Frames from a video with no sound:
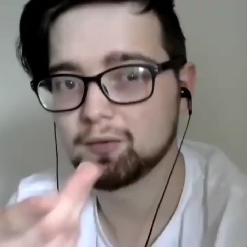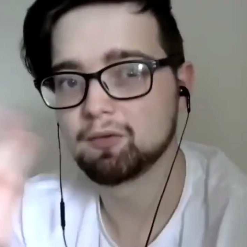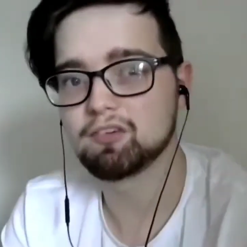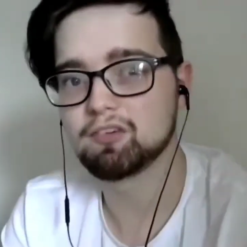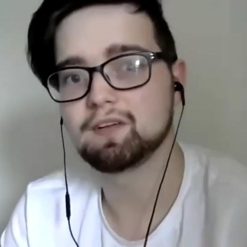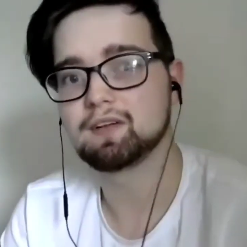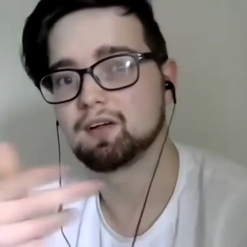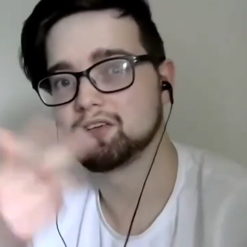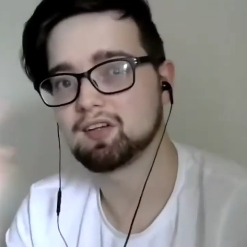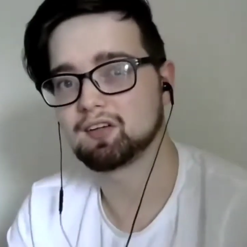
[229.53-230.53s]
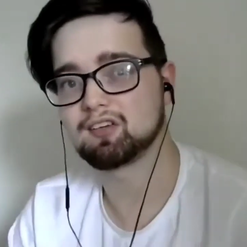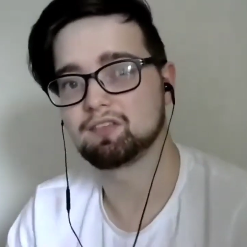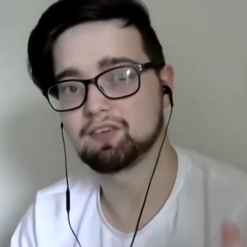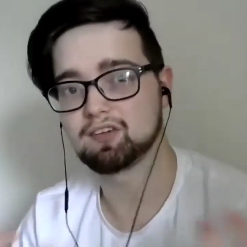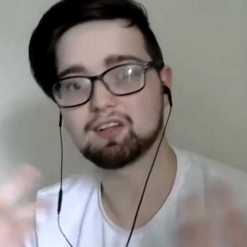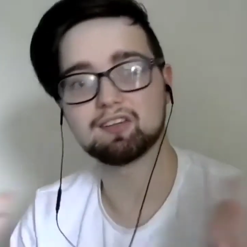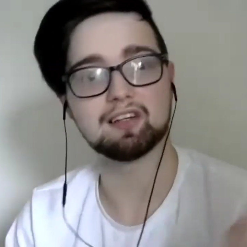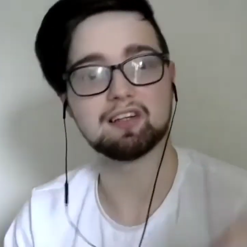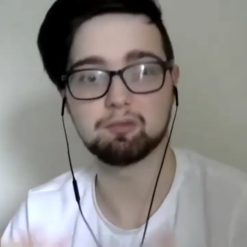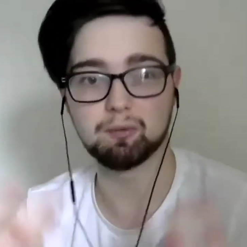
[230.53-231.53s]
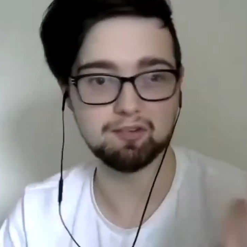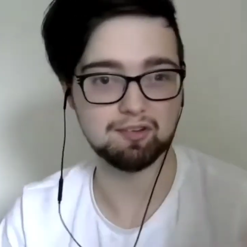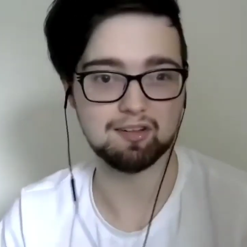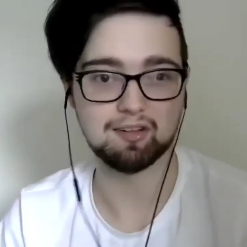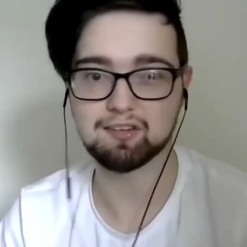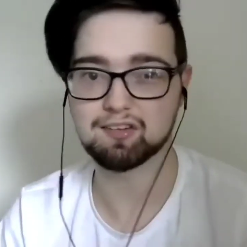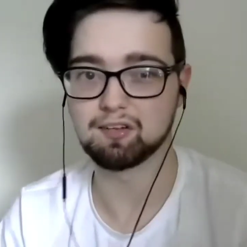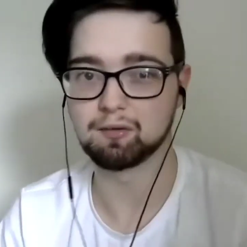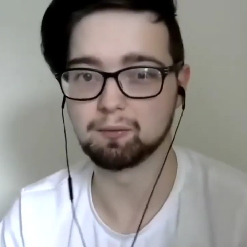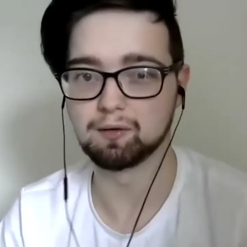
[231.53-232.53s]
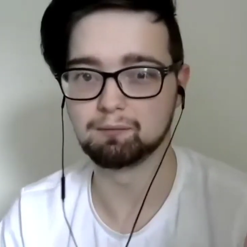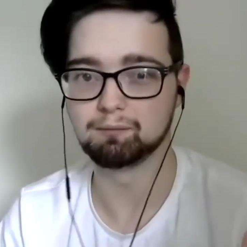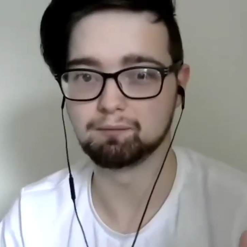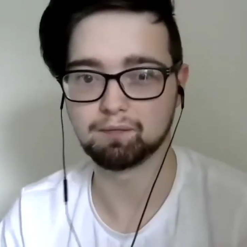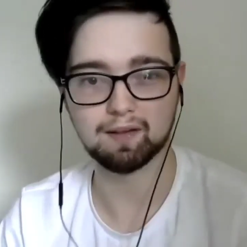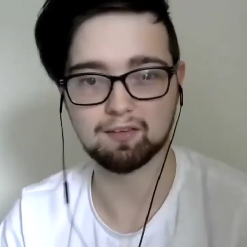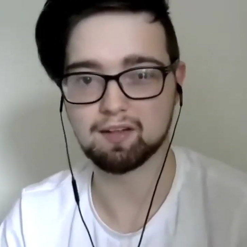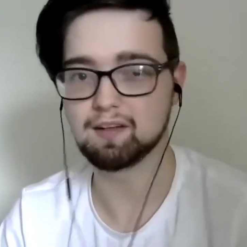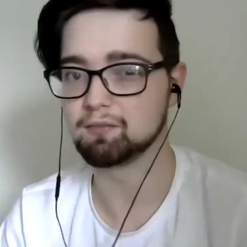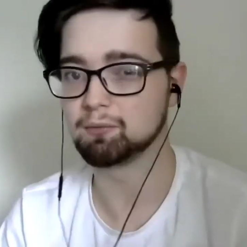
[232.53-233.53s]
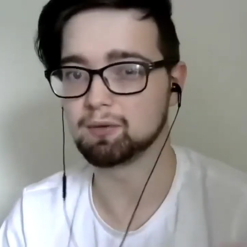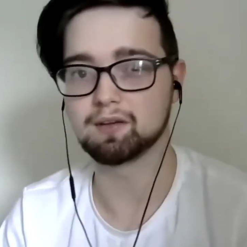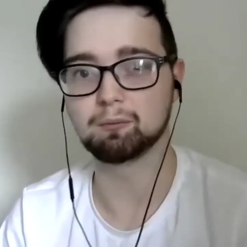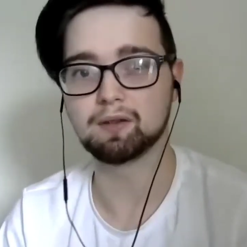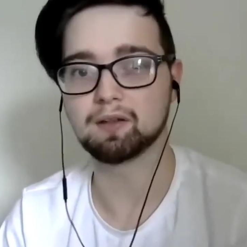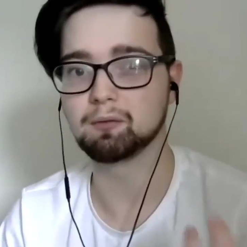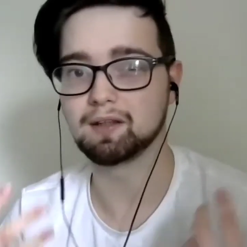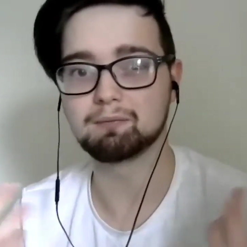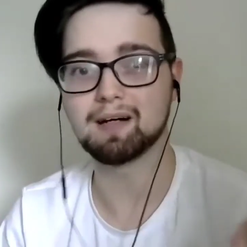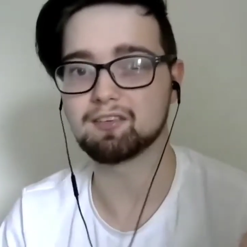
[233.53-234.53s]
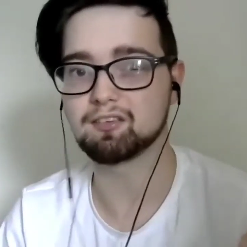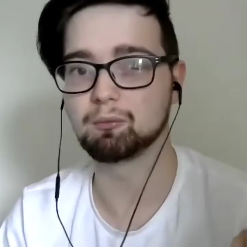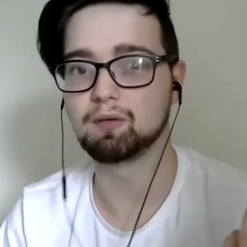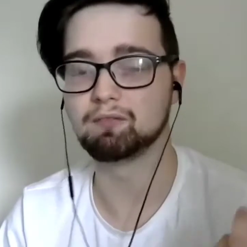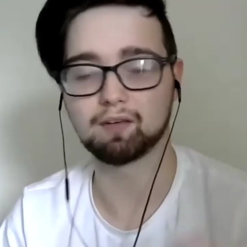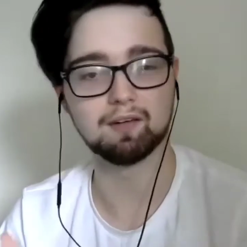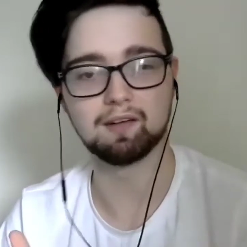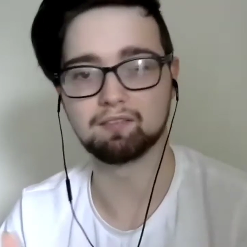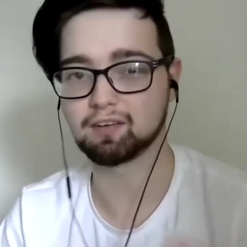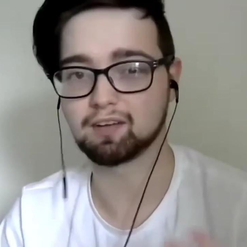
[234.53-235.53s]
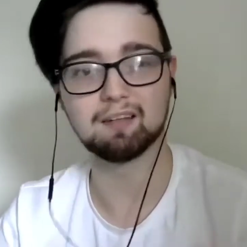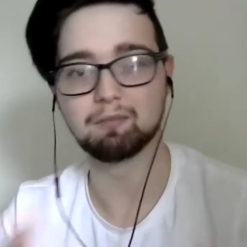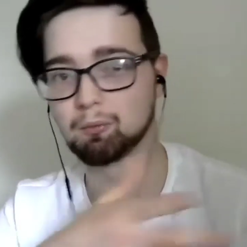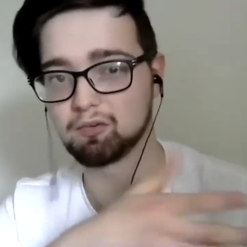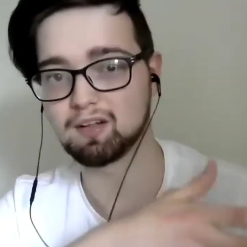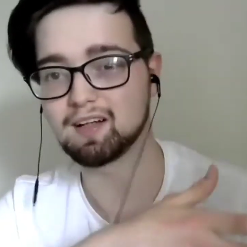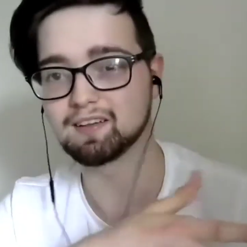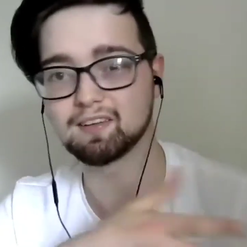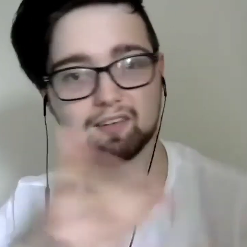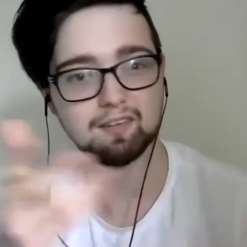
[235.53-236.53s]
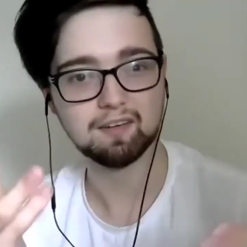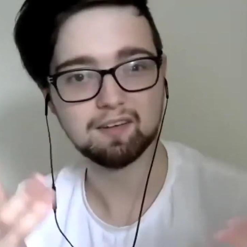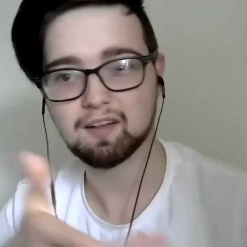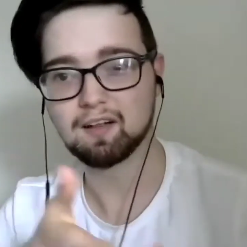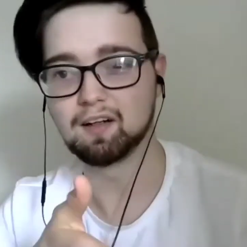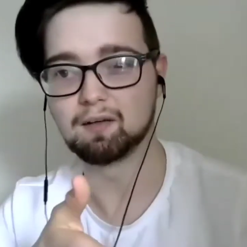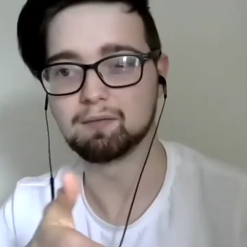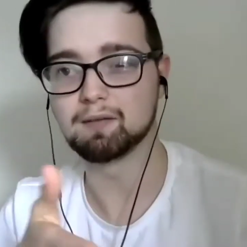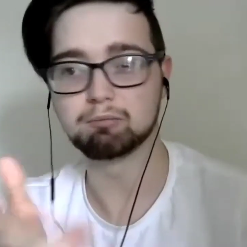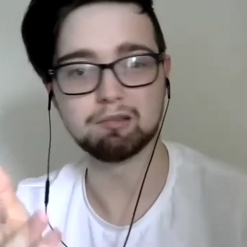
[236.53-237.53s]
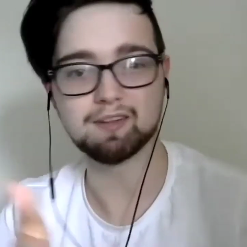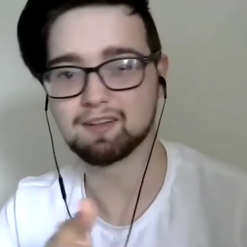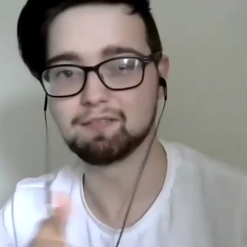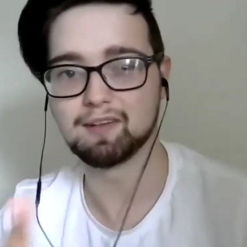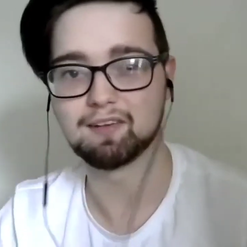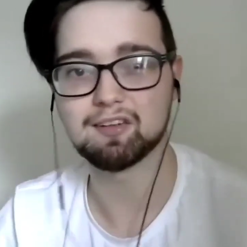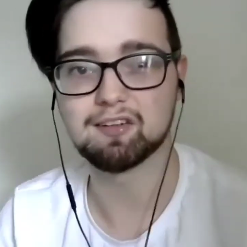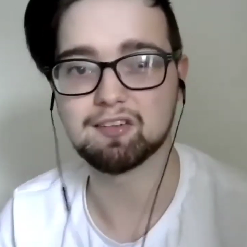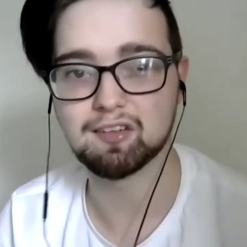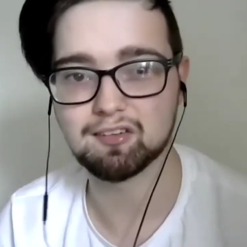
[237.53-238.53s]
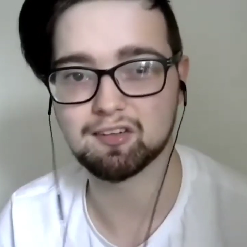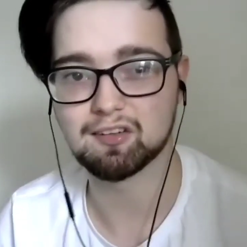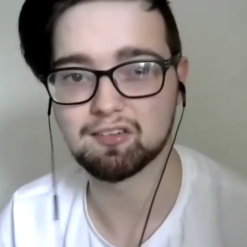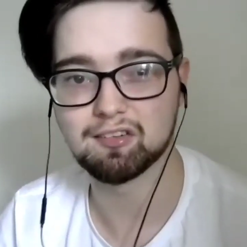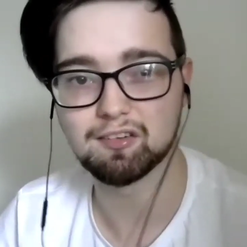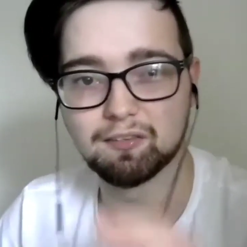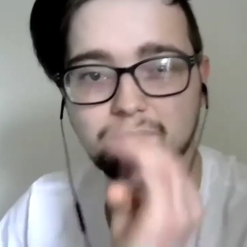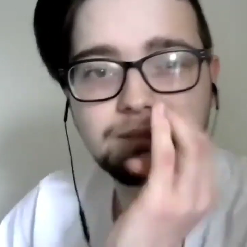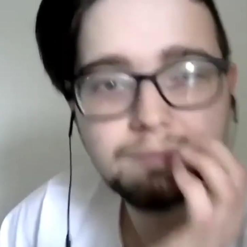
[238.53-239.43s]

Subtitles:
of course, the context of the 60s, wasn't it? So we can only imagine what the climate was like in Britain in the 1960s, you know.